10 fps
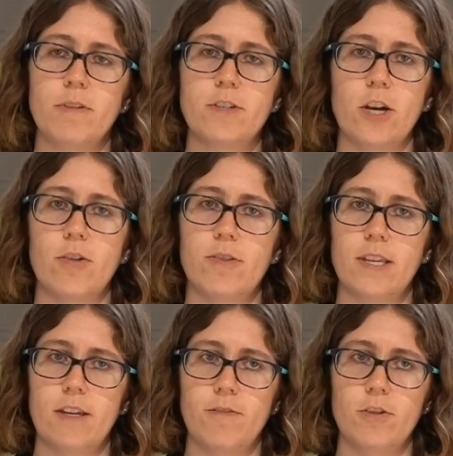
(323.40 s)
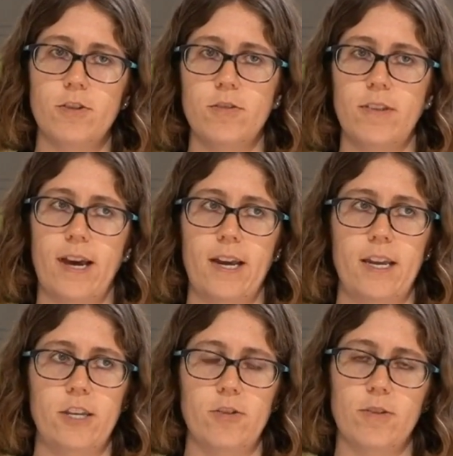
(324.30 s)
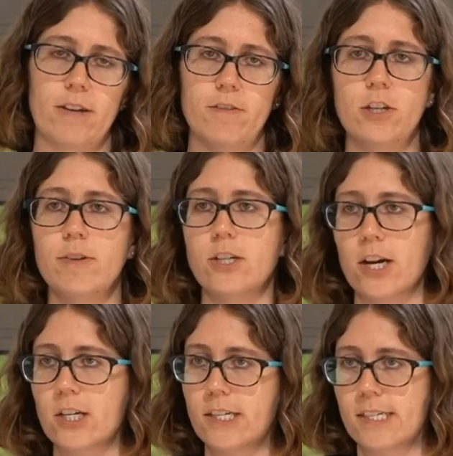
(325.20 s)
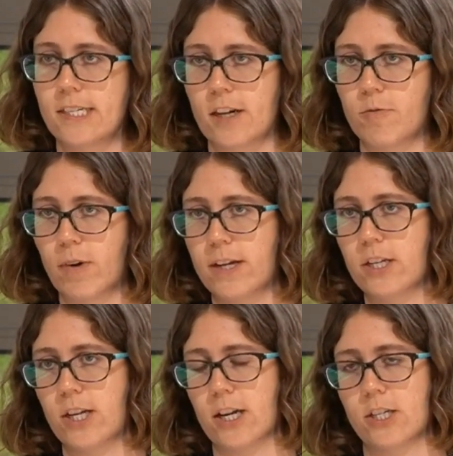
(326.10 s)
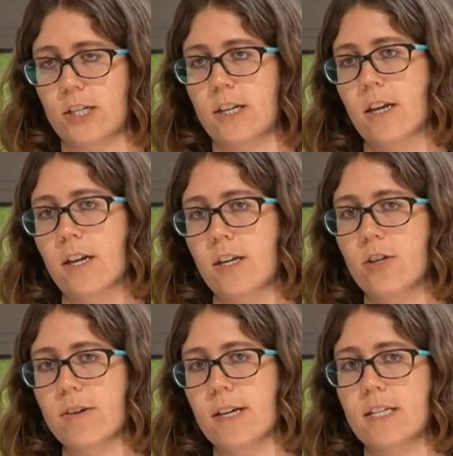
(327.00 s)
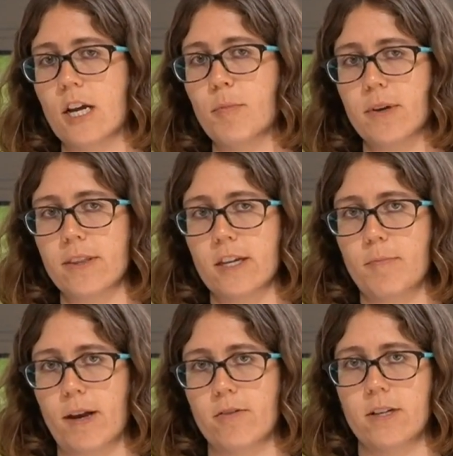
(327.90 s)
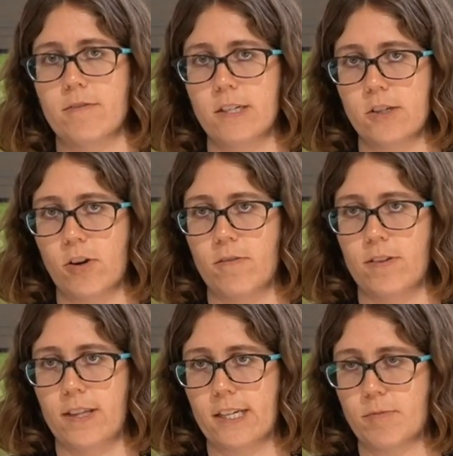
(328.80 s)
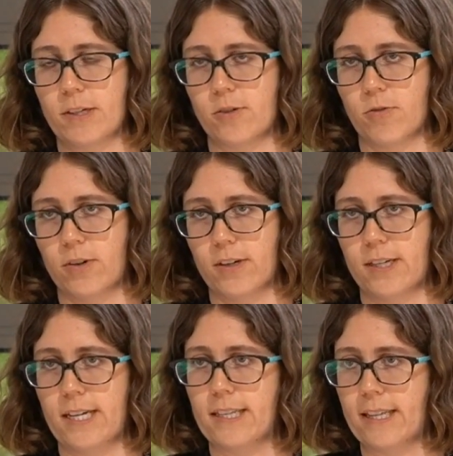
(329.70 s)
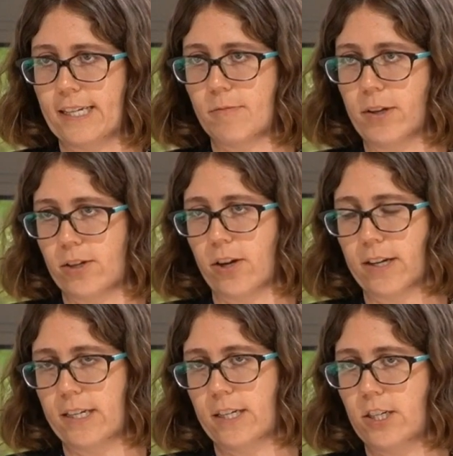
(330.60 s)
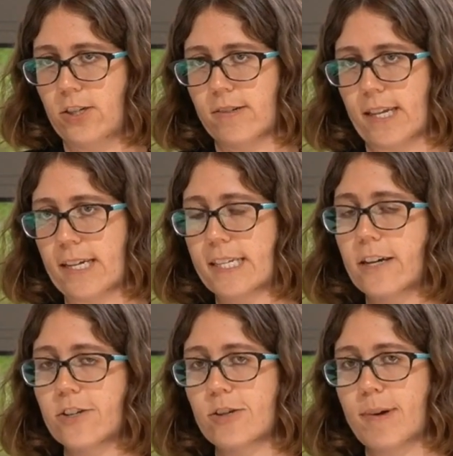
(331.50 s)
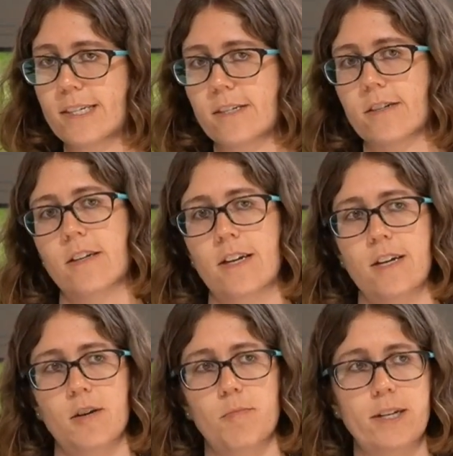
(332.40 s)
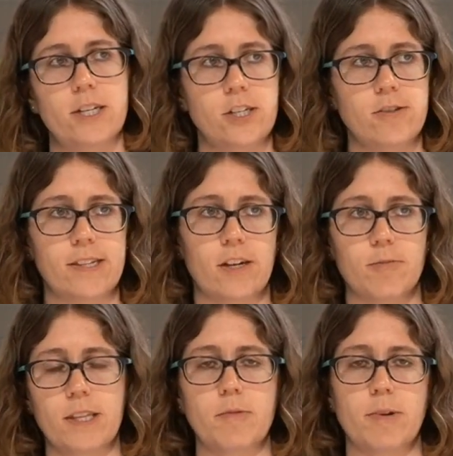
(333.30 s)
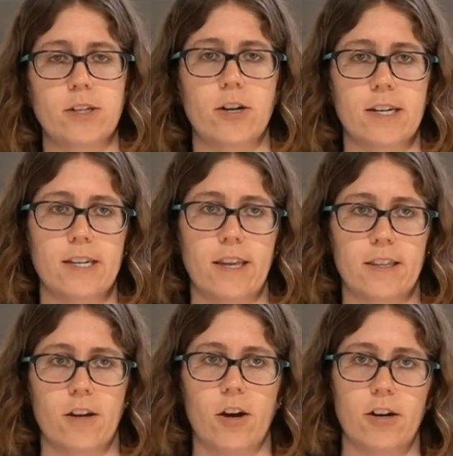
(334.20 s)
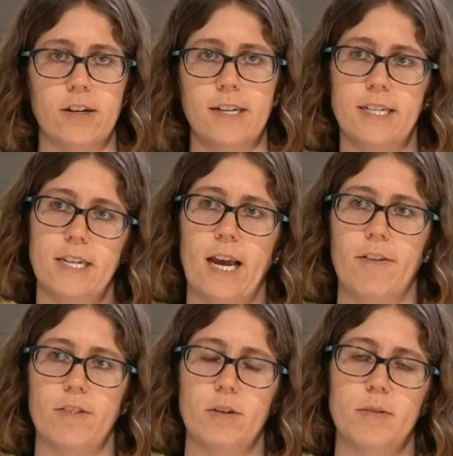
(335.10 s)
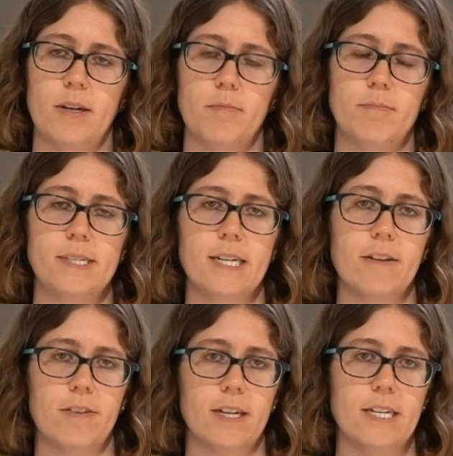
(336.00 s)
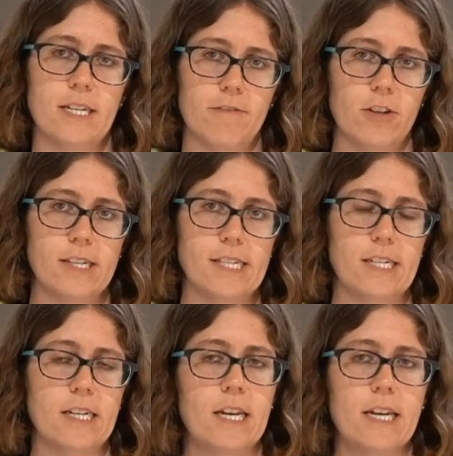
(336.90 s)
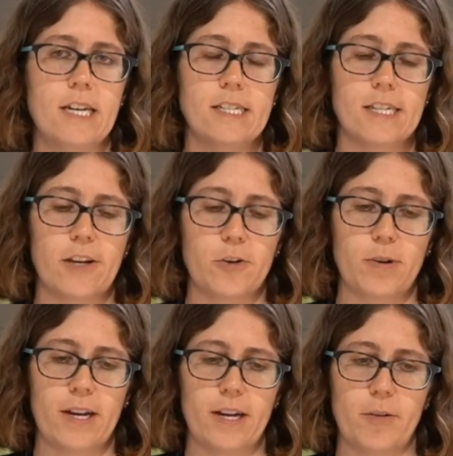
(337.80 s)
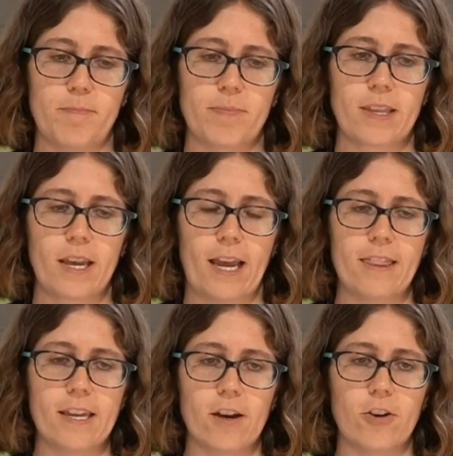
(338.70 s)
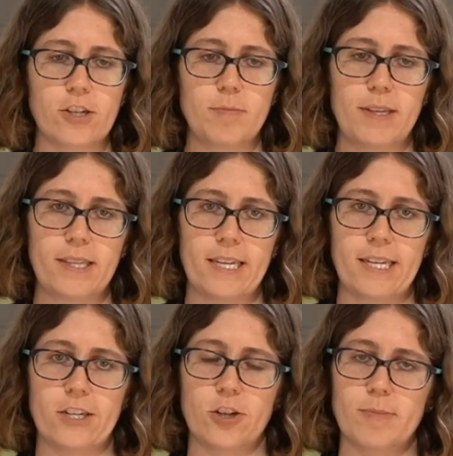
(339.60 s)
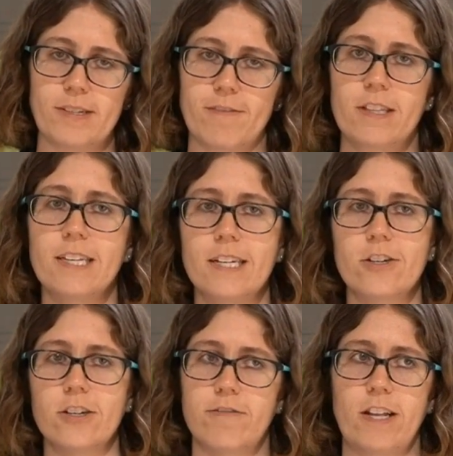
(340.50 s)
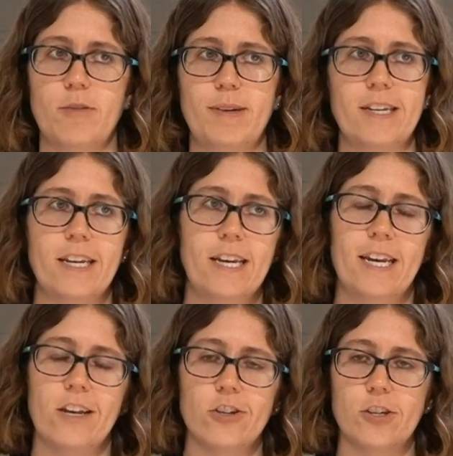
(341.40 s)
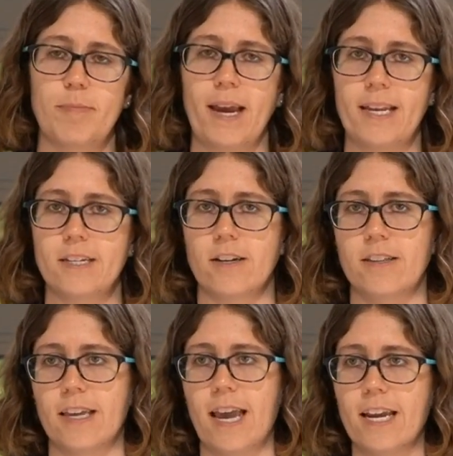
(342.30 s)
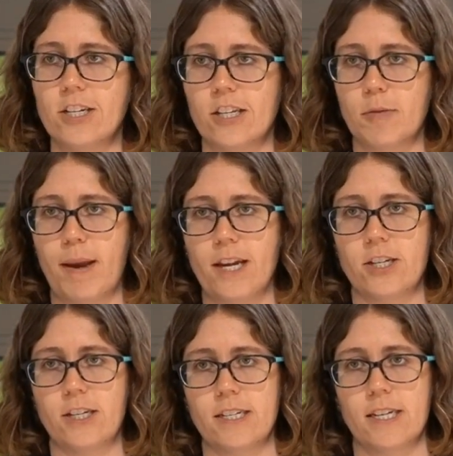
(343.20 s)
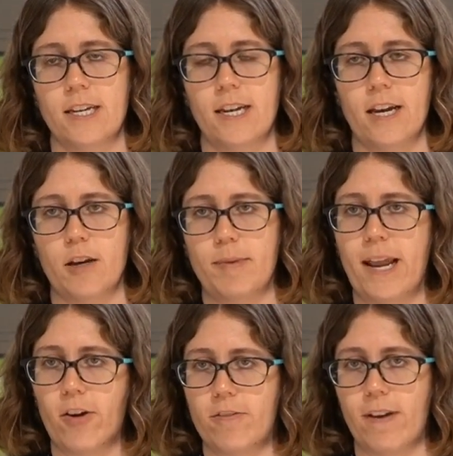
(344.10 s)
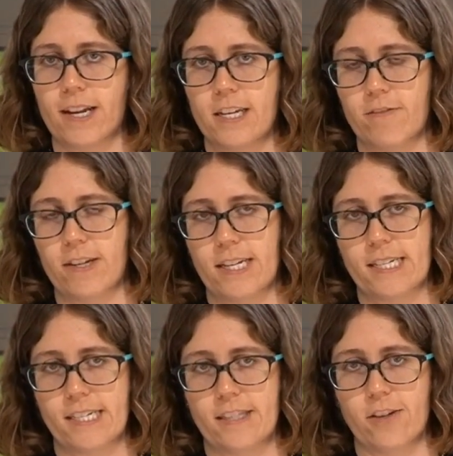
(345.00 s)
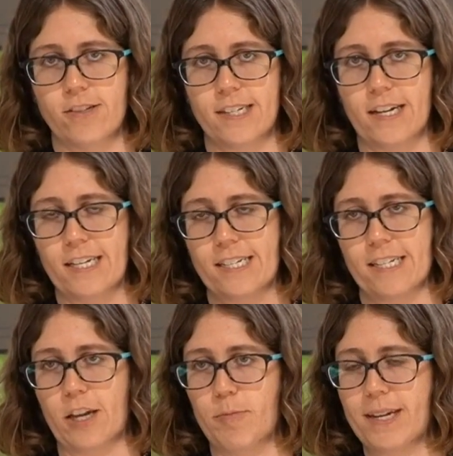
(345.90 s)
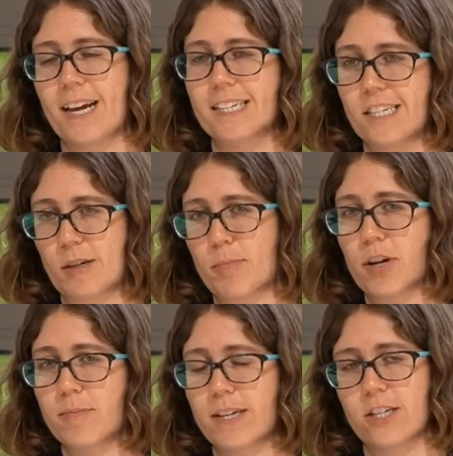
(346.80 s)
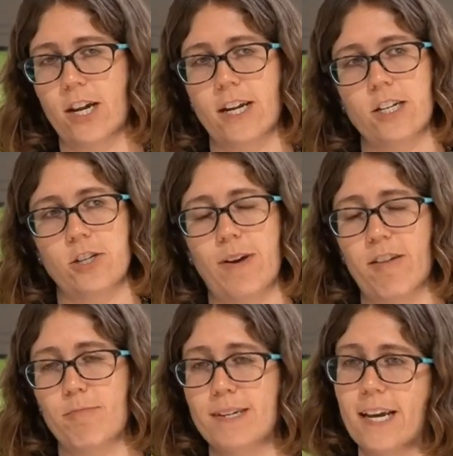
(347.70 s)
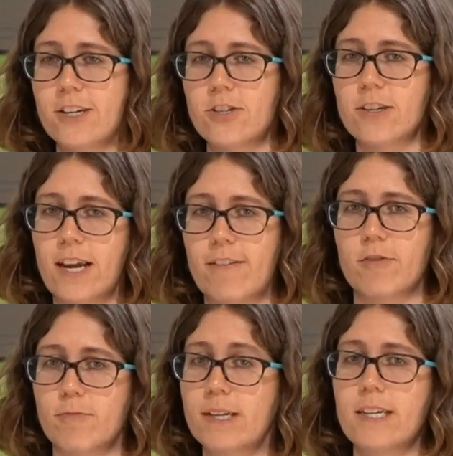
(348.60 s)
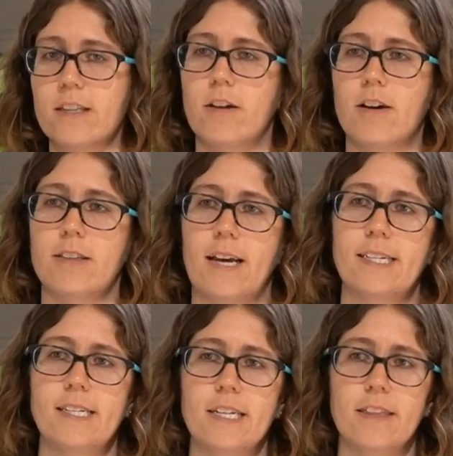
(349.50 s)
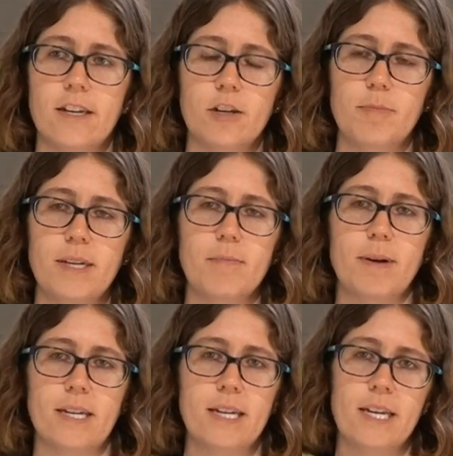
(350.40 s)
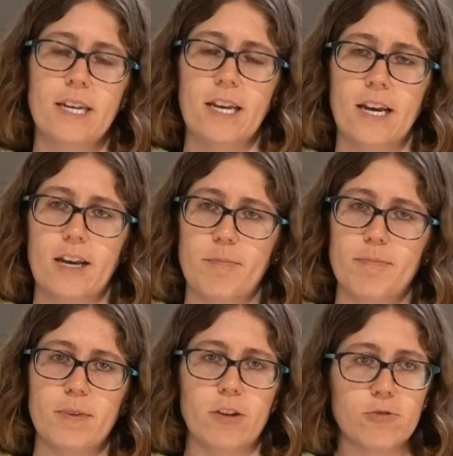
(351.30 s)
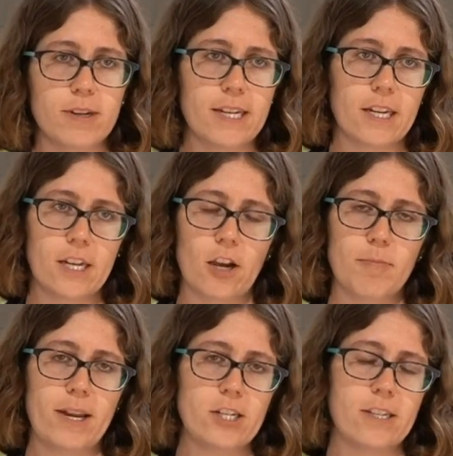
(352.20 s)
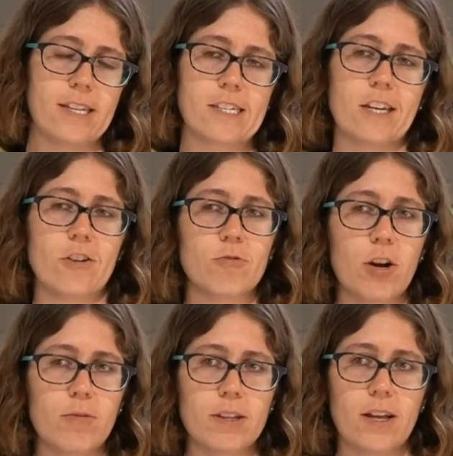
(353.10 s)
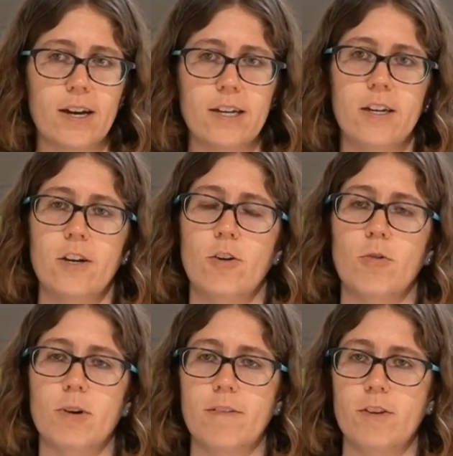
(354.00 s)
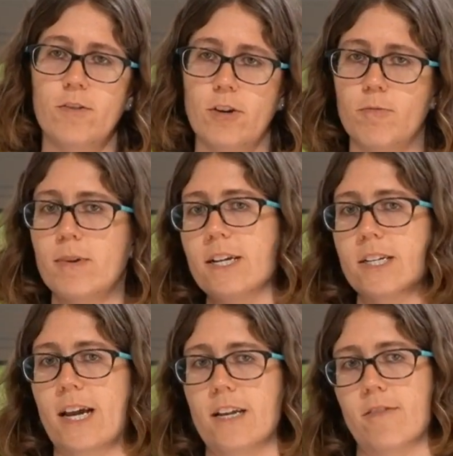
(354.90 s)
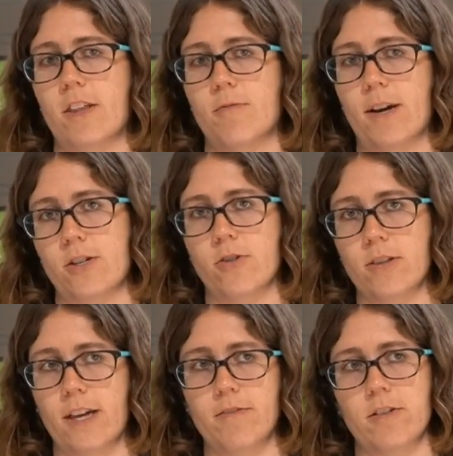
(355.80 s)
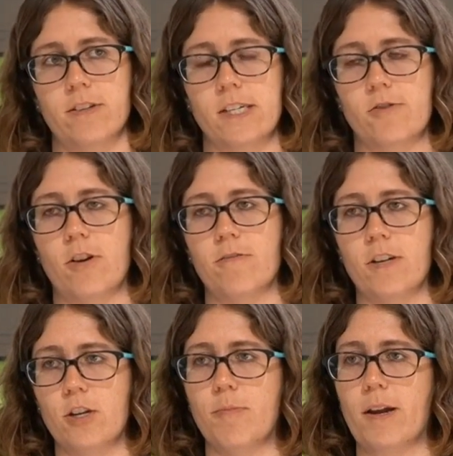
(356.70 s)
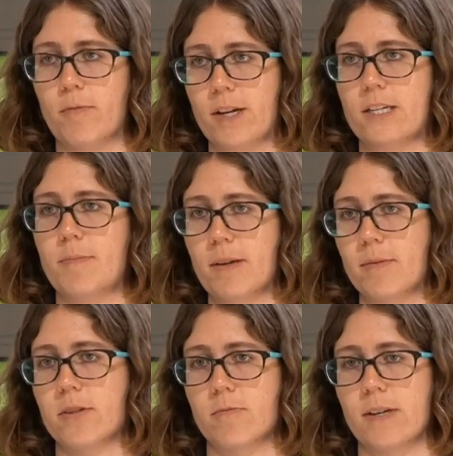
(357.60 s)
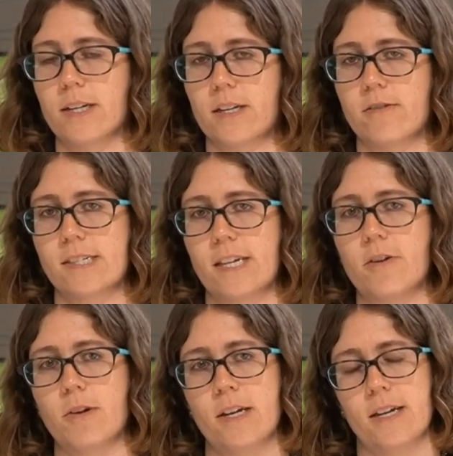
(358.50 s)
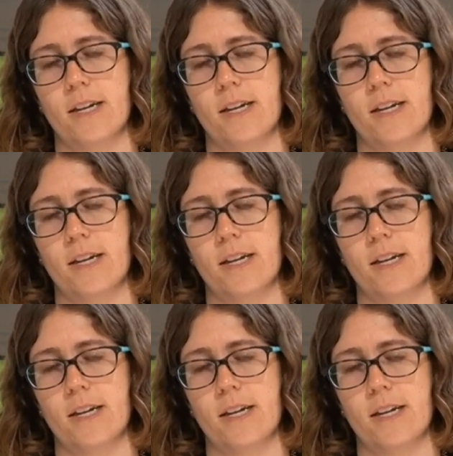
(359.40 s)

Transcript: We've shown that if you do that and you give two injections instead of one injection, you can double the amount of dystrophin that's restored in less well targeted tissues like skeletal muscle but tissues that are really well targeted, like the heart, it didn't have a, a significant difference in. So um, I think ultimately, in terms of clinical development, it'll depend on the age of the patient um, and how effective it is in those studies. You know, because it's a permanent change, you have potential to have a really long-lasting therapy. But um, you know, treating a young patient that's going to grow a lot, or if you don't reach kind of a threshold level of dystrophin, you might want to be able to redose. So